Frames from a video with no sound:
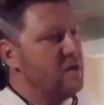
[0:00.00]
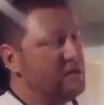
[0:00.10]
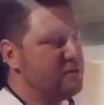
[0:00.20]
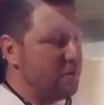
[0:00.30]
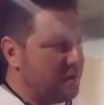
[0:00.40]

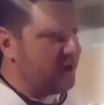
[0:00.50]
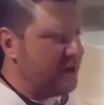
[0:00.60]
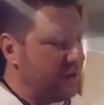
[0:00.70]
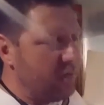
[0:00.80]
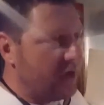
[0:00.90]
So what we're going
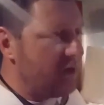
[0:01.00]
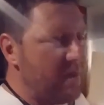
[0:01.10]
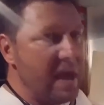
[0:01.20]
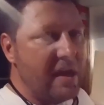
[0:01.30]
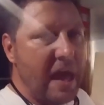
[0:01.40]
to do, we're going to
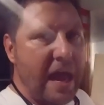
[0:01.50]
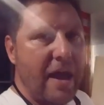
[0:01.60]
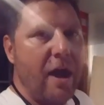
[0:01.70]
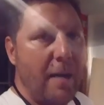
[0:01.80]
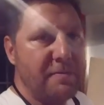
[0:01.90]
make a
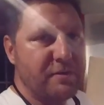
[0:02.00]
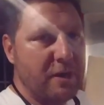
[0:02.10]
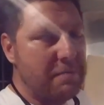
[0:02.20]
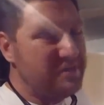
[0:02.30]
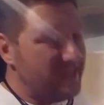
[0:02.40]
hop
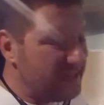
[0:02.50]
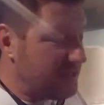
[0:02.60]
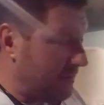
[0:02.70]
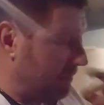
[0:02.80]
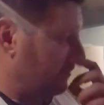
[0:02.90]
screen
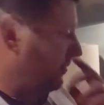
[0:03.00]
system.